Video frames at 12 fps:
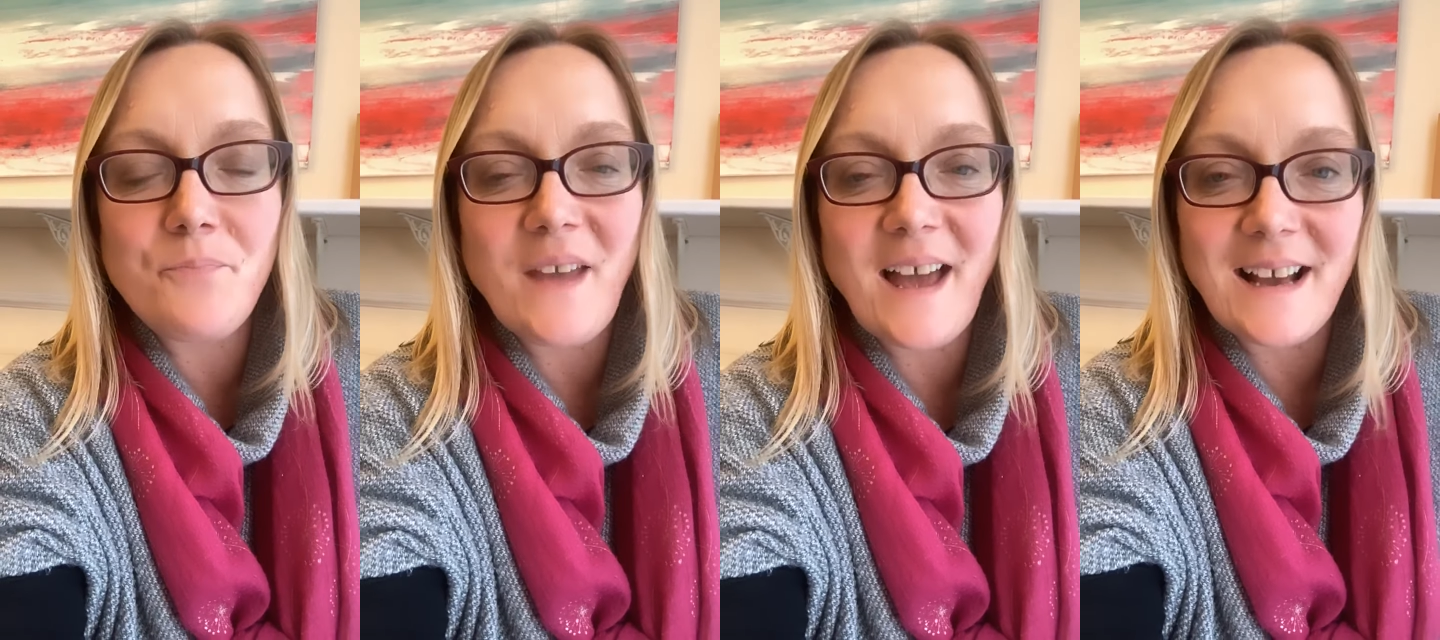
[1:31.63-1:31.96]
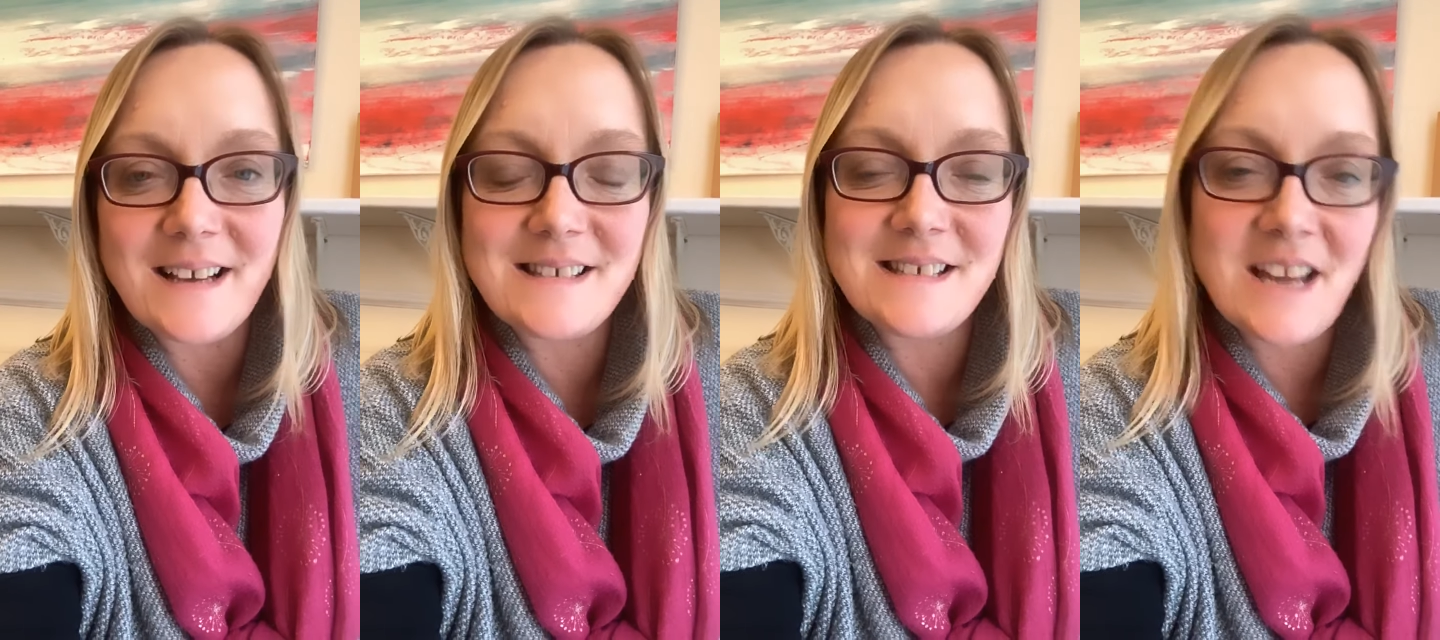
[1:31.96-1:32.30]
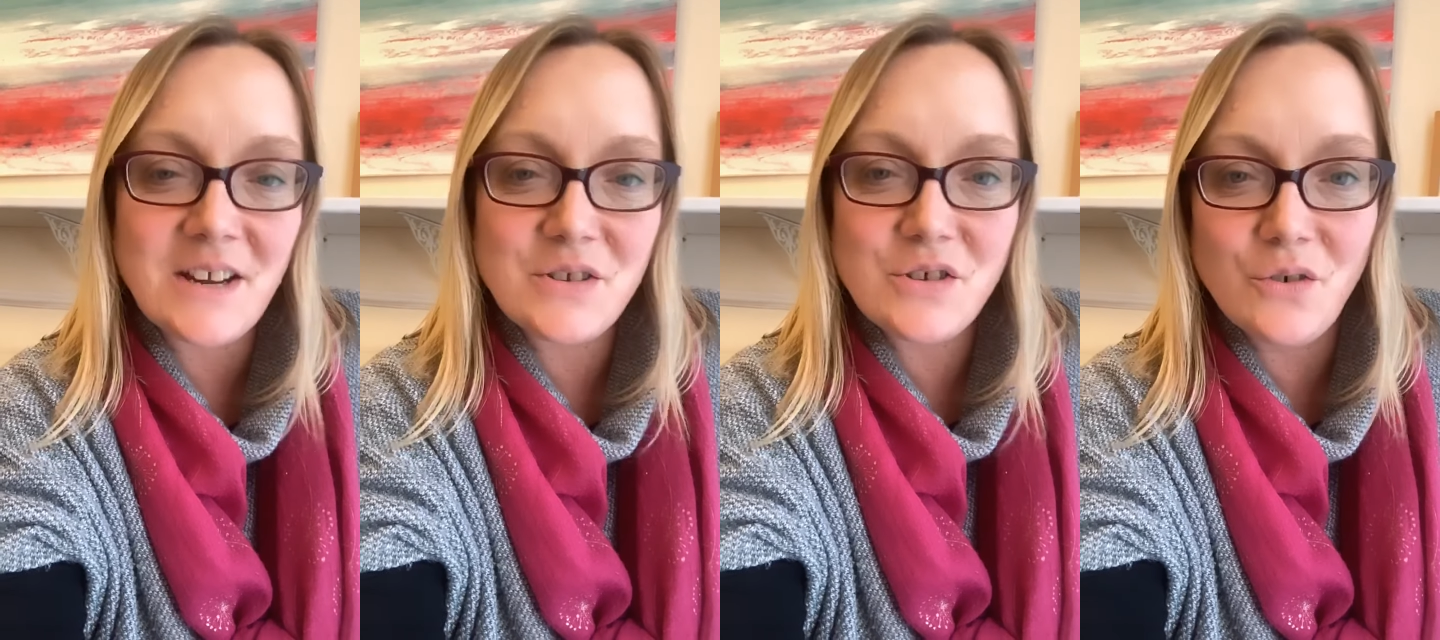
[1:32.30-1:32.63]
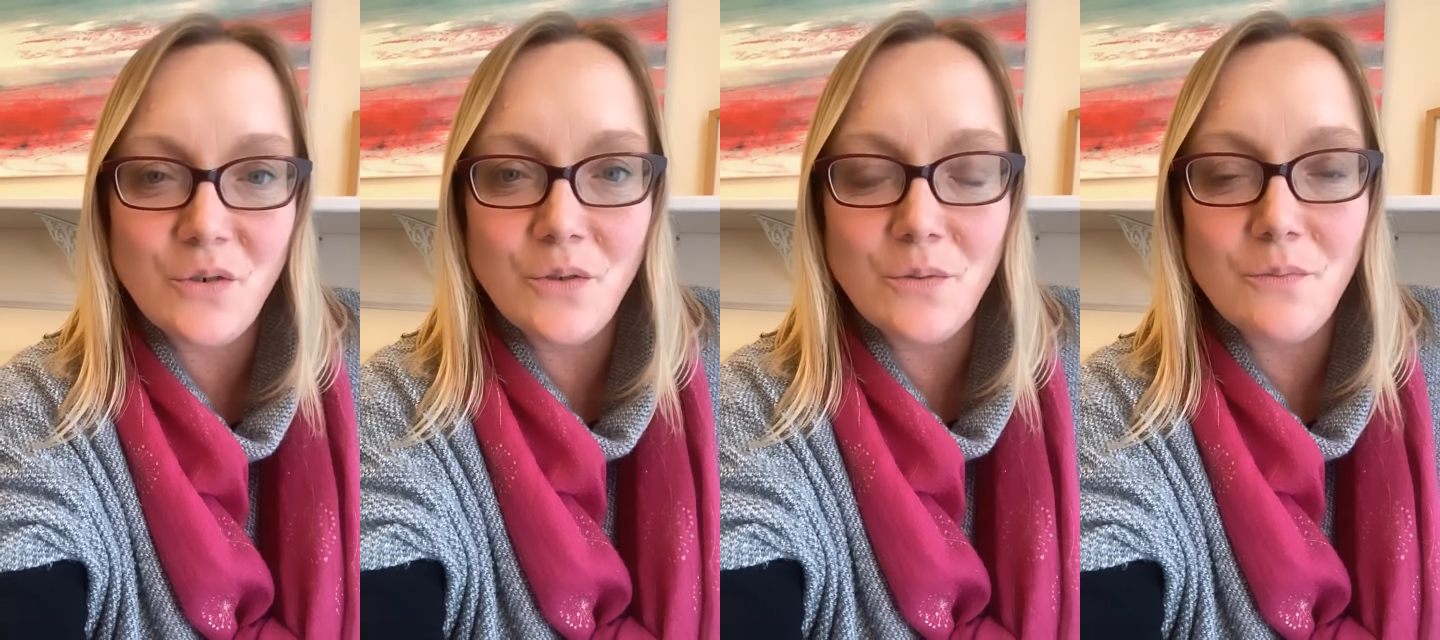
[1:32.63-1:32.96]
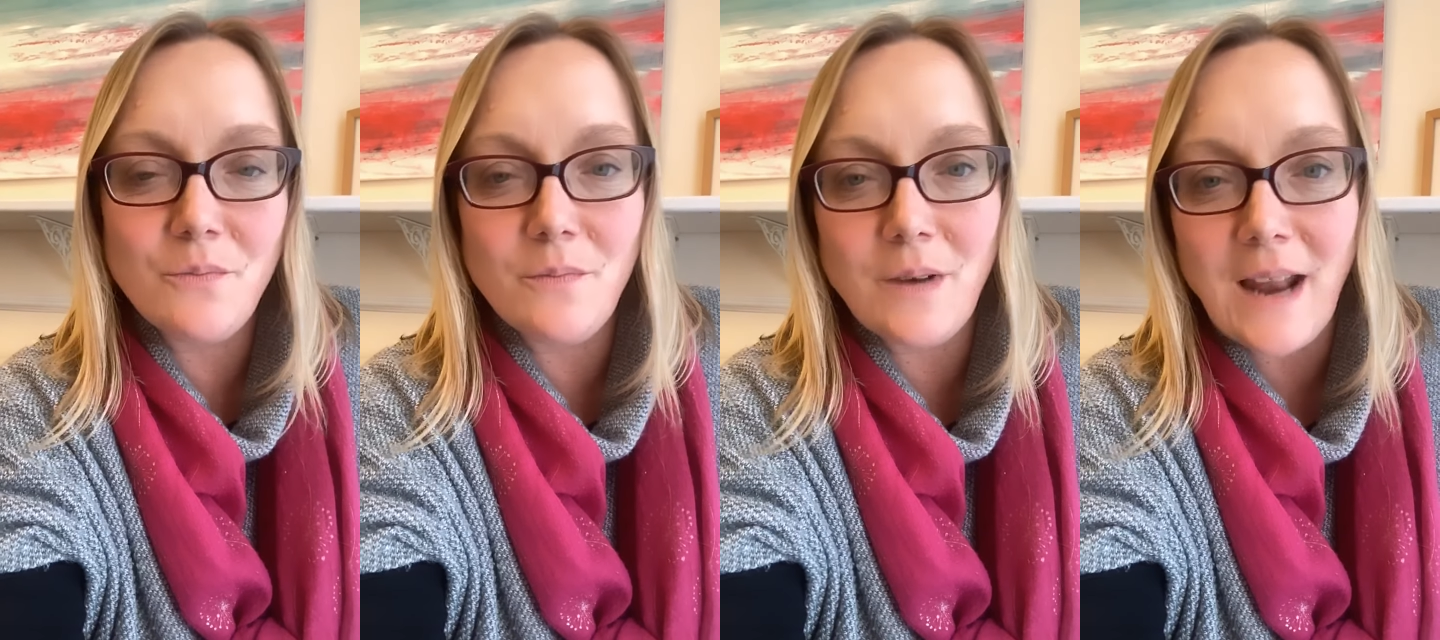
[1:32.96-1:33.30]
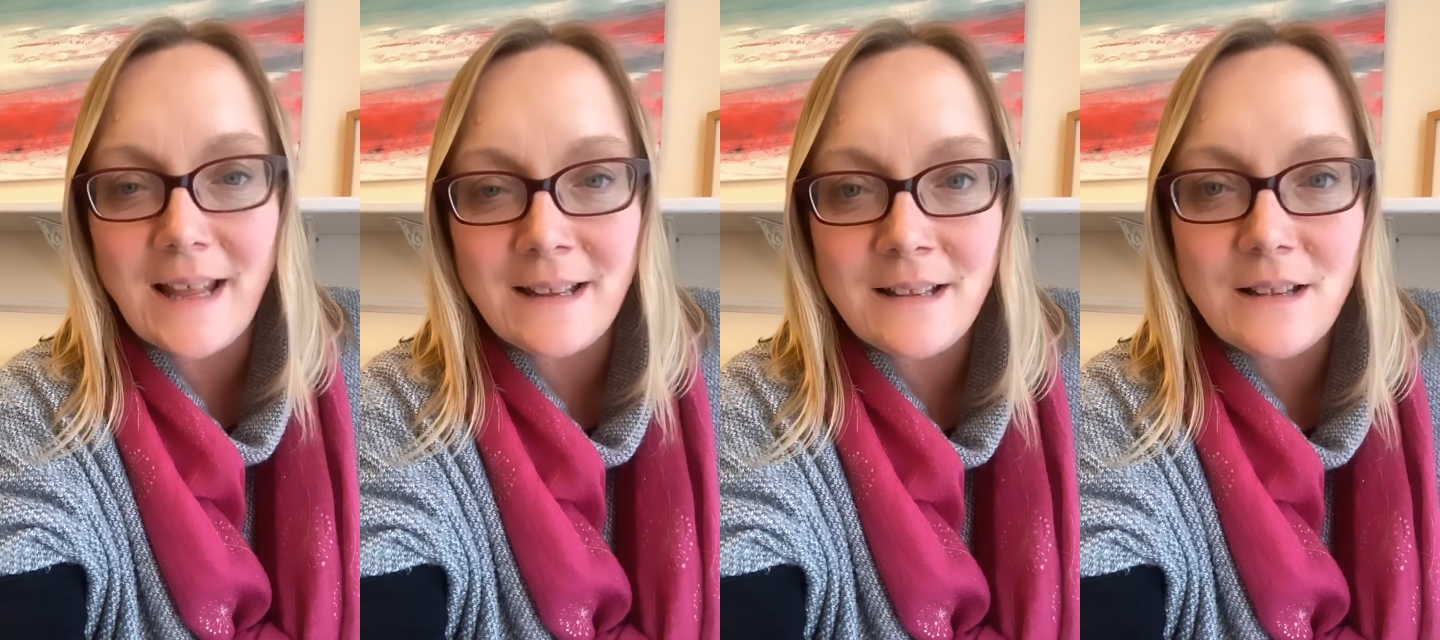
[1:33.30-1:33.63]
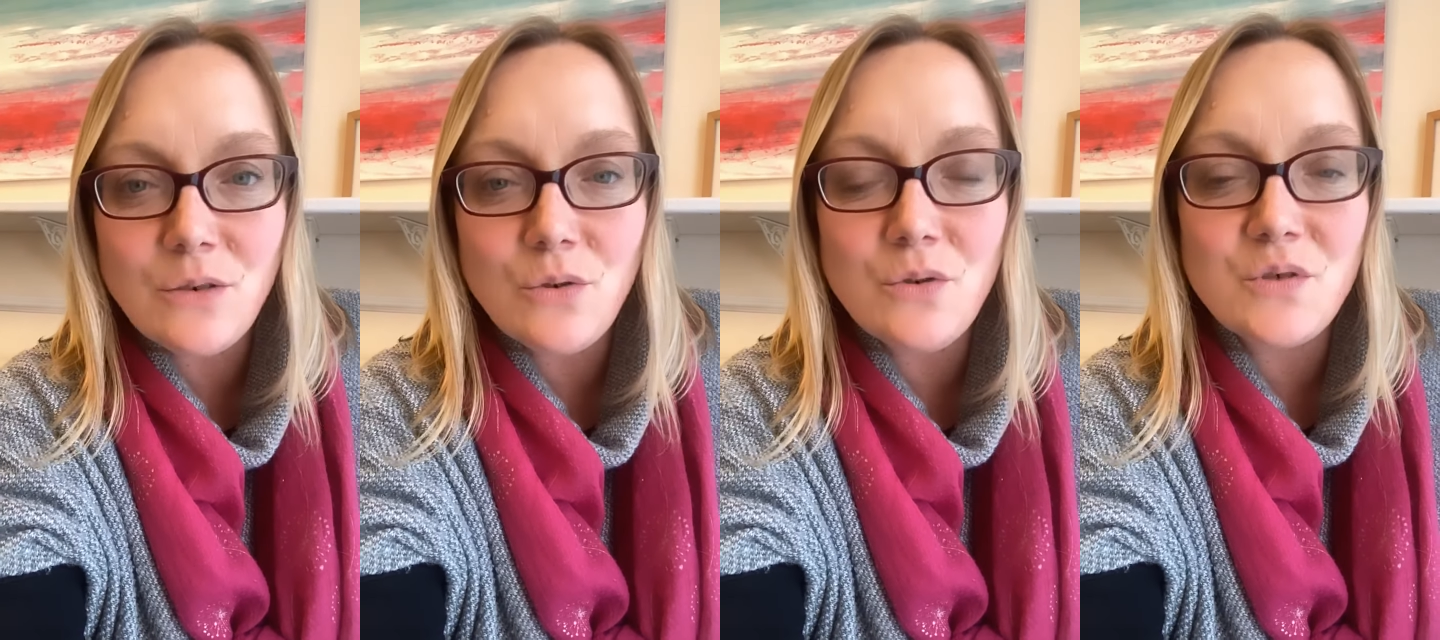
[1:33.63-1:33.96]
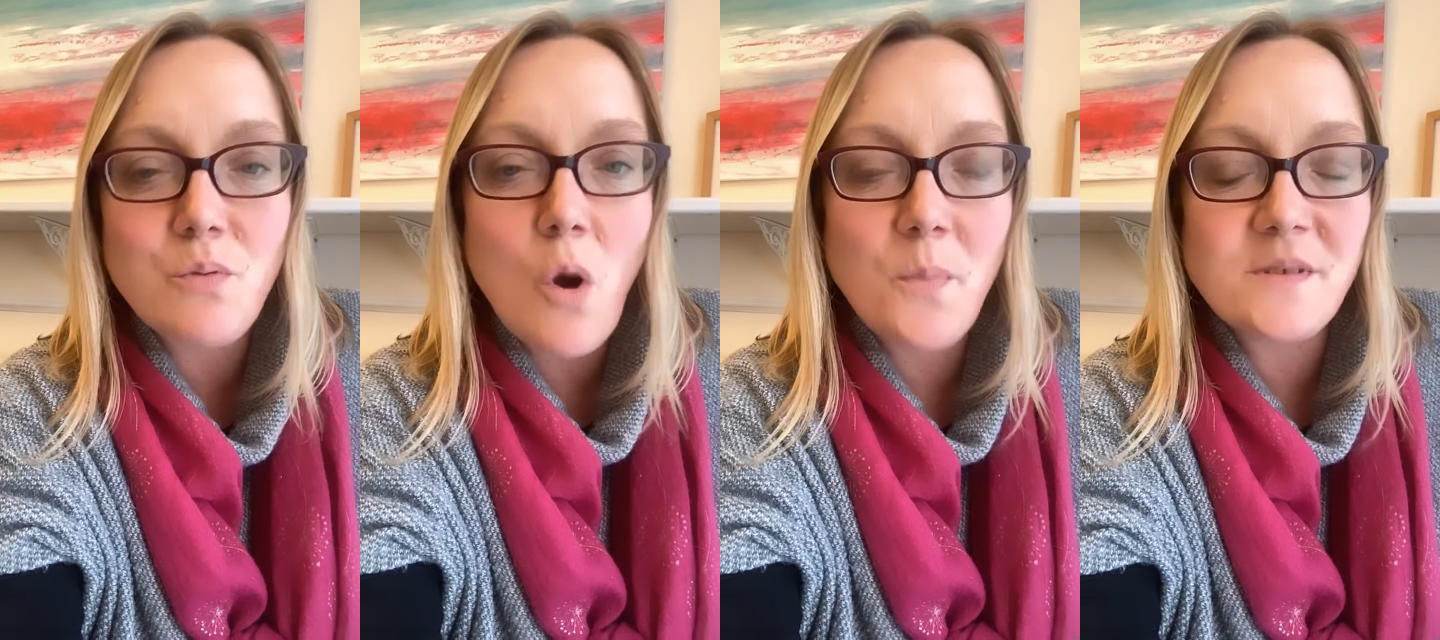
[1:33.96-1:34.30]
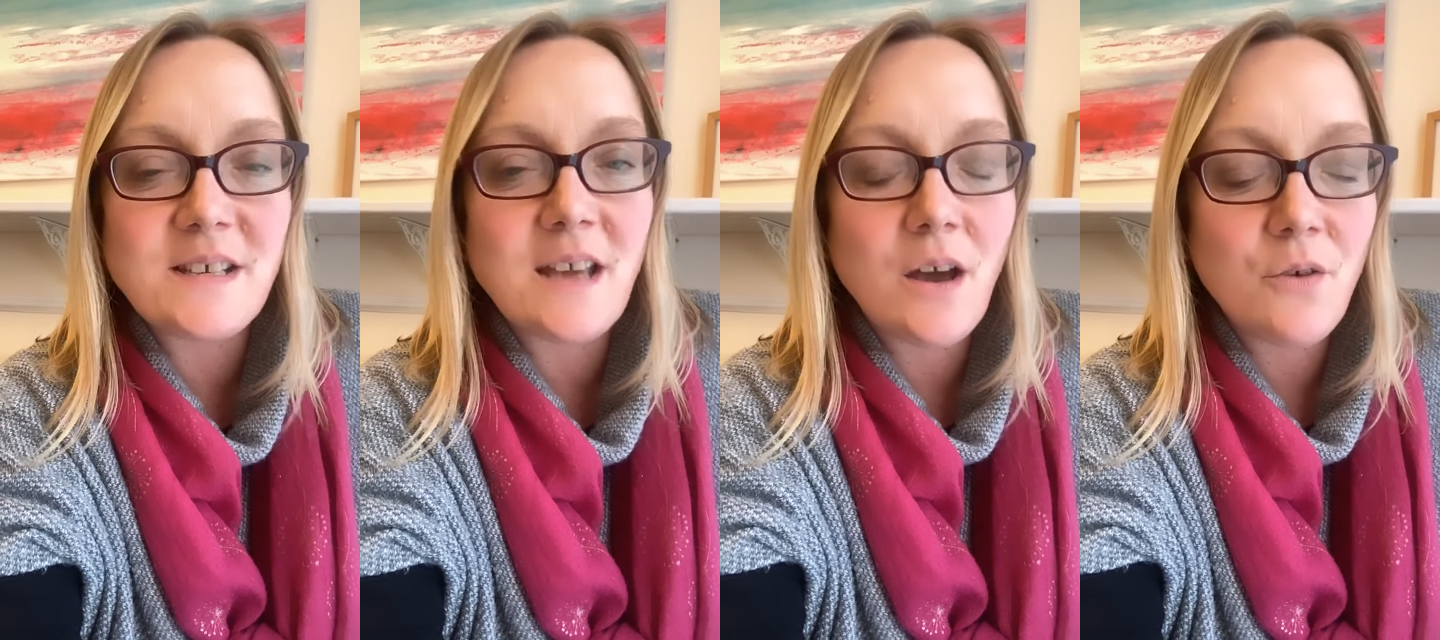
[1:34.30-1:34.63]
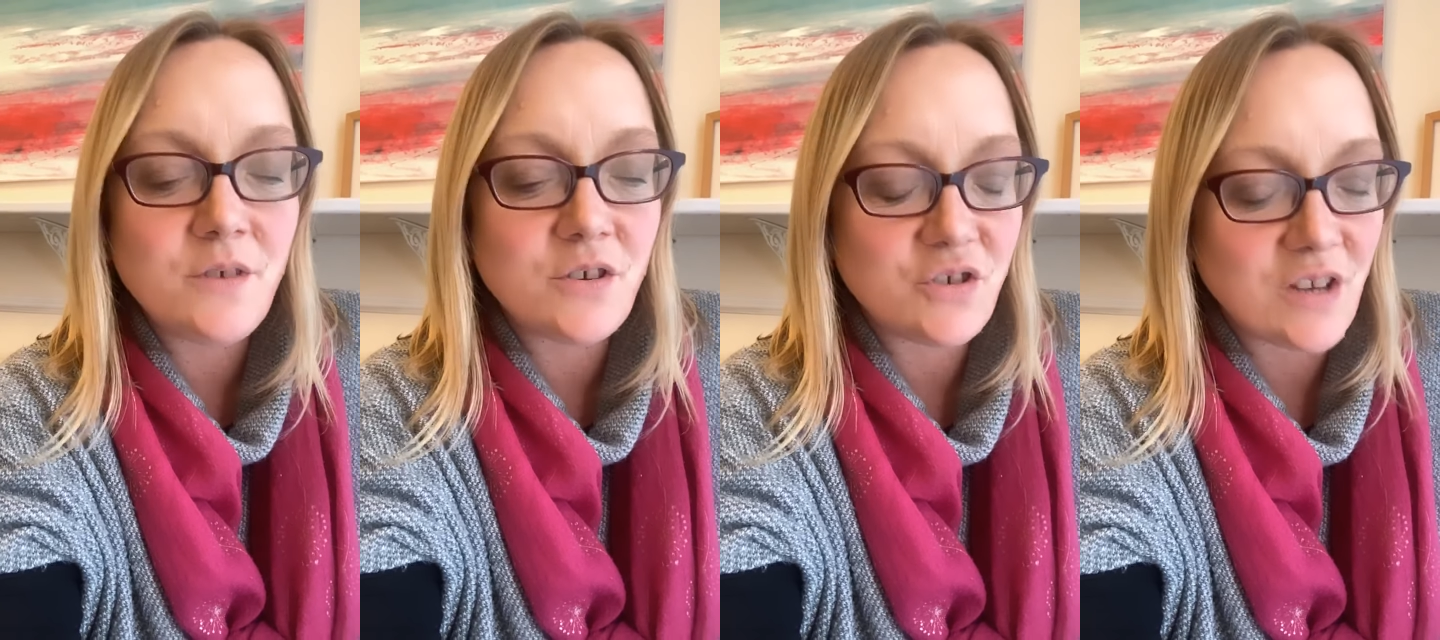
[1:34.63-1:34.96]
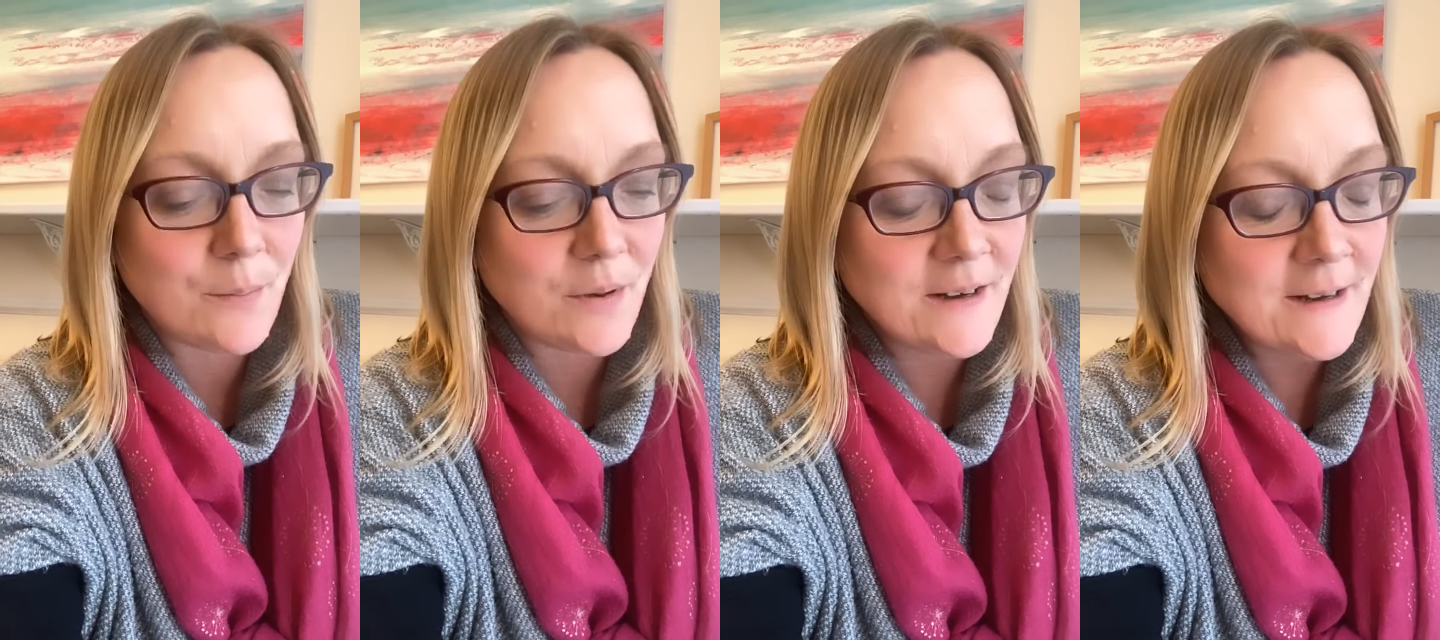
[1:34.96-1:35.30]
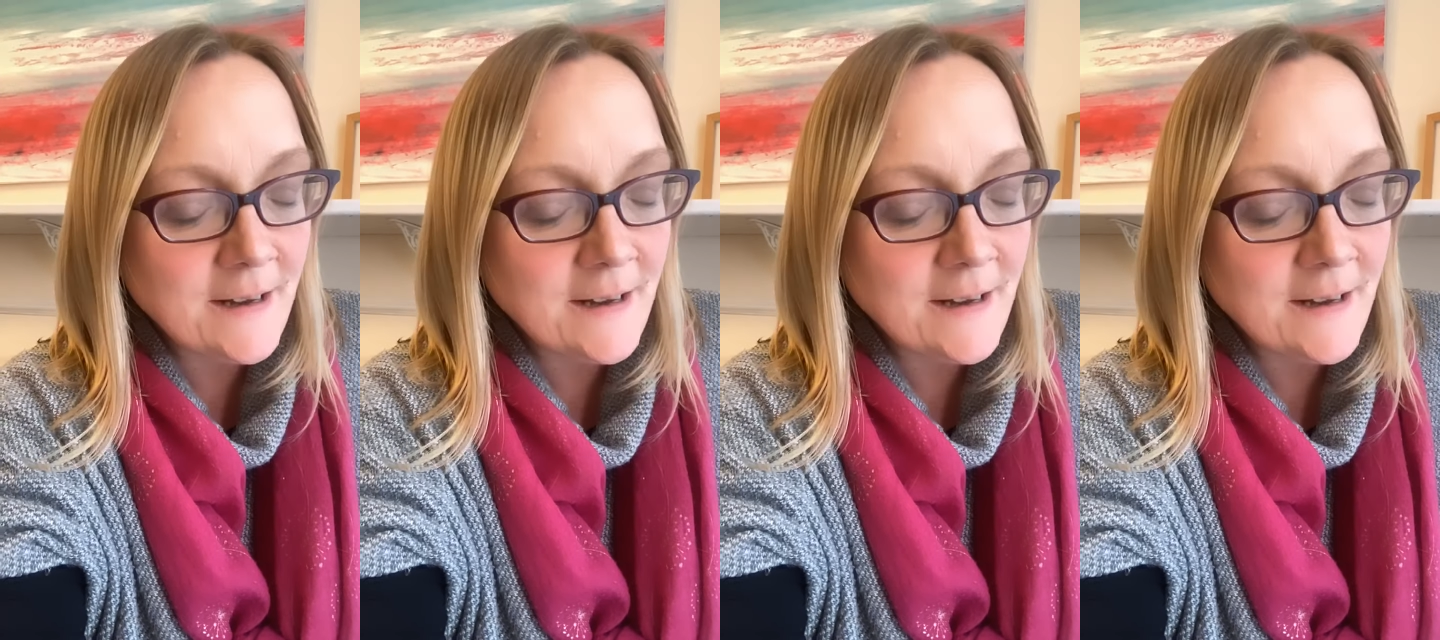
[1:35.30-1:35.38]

accidental landlord property ownership.